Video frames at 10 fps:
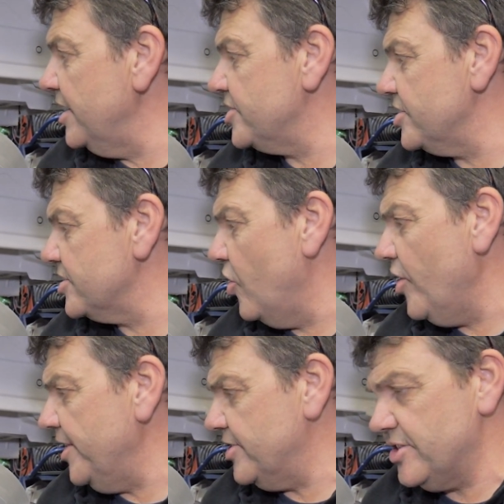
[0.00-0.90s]
It's just
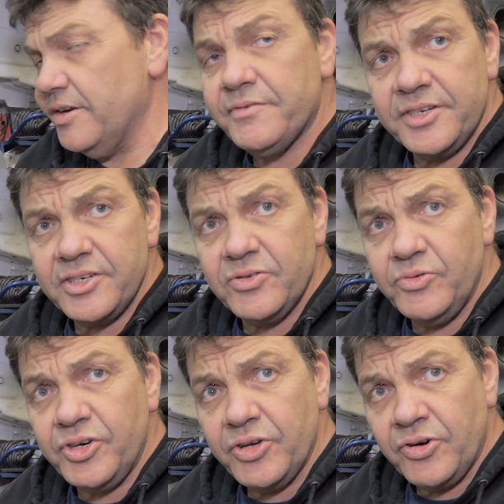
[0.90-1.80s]
height and stiffness, that's all
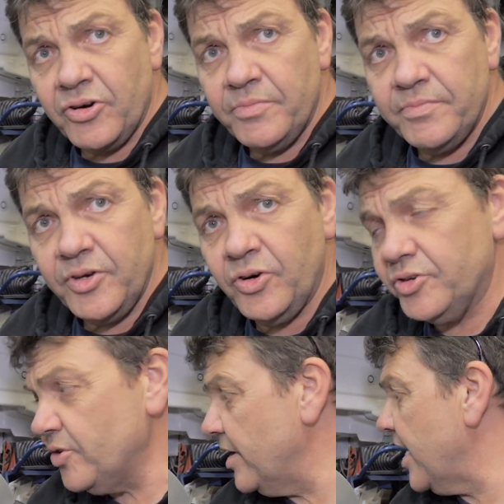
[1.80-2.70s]
you're doing on them. You're
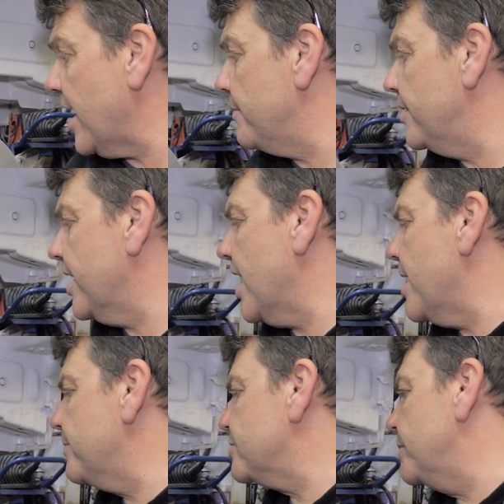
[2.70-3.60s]
not doing the camber. The
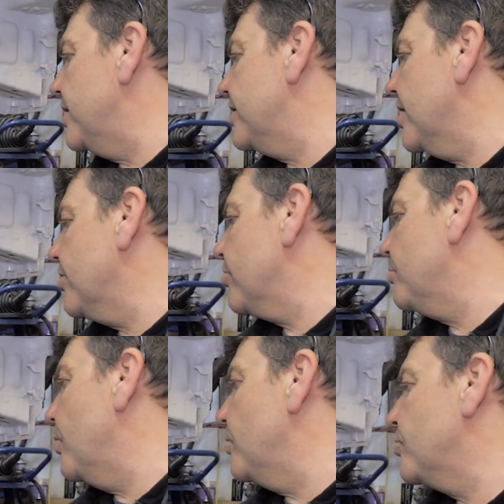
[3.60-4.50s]
camber's being done on the
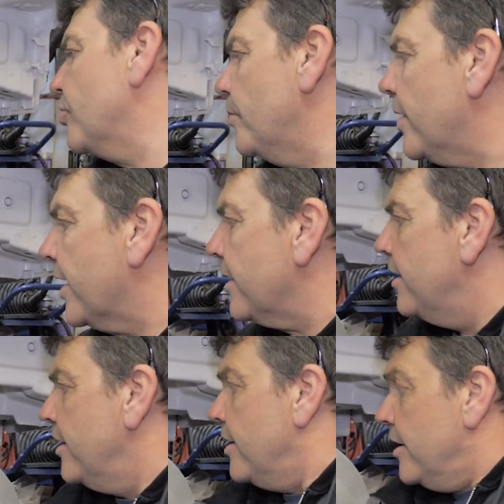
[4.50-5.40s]
bottom drop link,
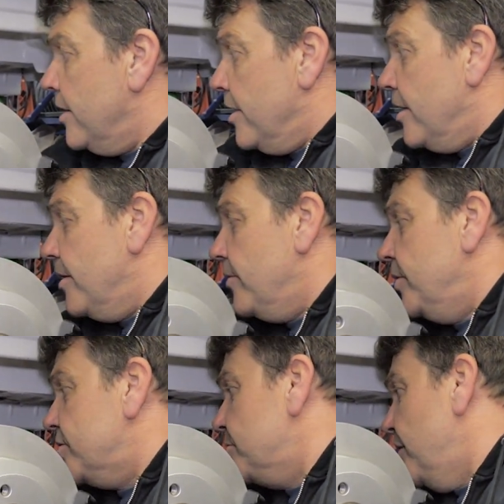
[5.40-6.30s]

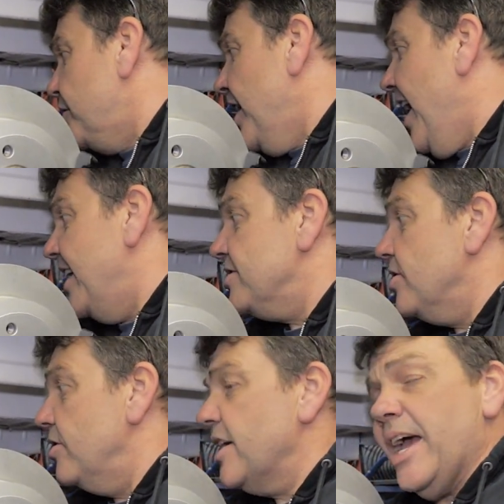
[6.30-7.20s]
which Smithy has
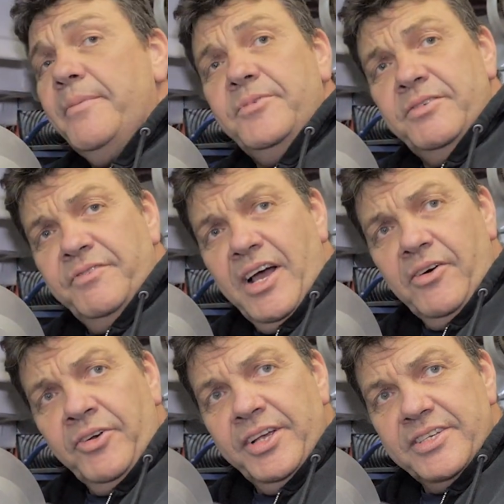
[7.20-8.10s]
got a captive nut
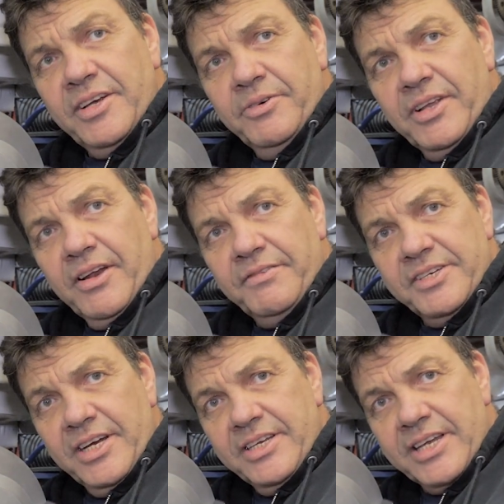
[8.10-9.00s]
on it, so I don't have to
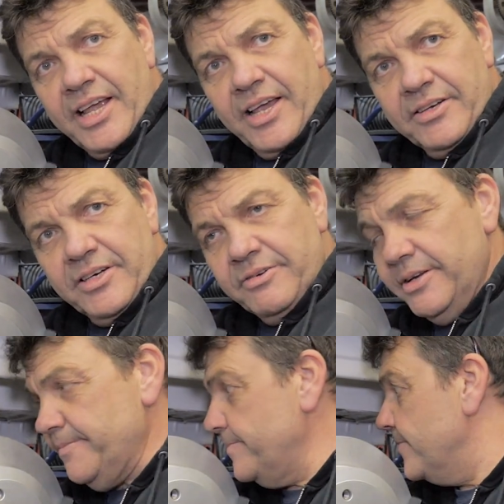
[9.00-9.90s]
take the tank out to do
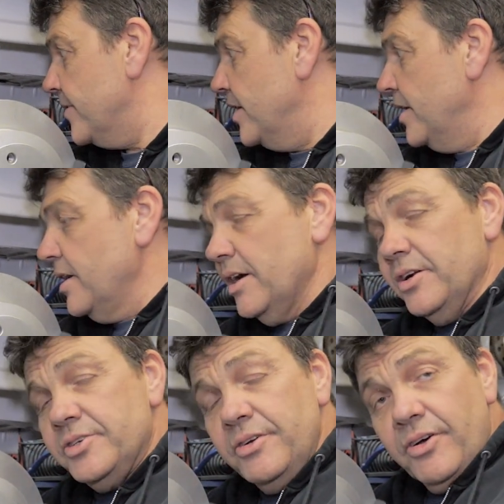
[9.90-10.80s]
it. And
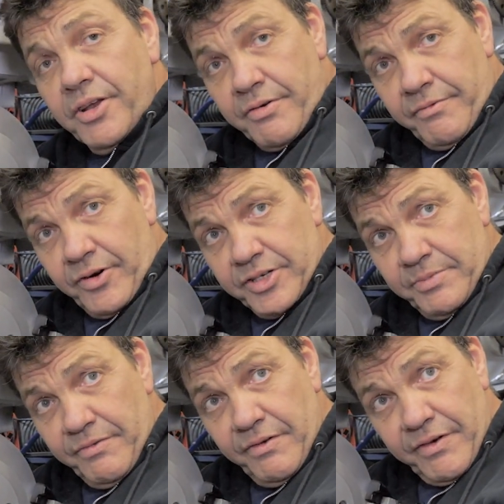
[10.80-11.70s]
I do like your advice,
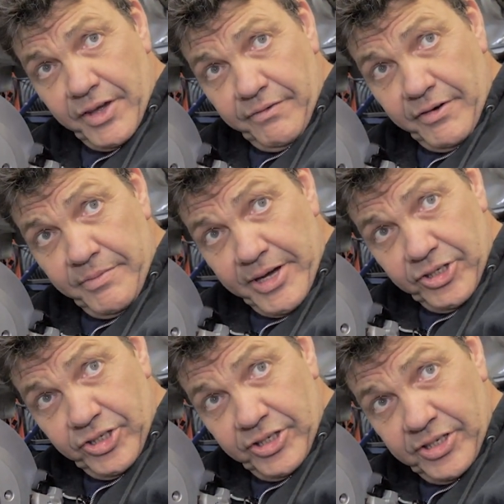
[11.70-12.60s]
Smithy, thank you very much.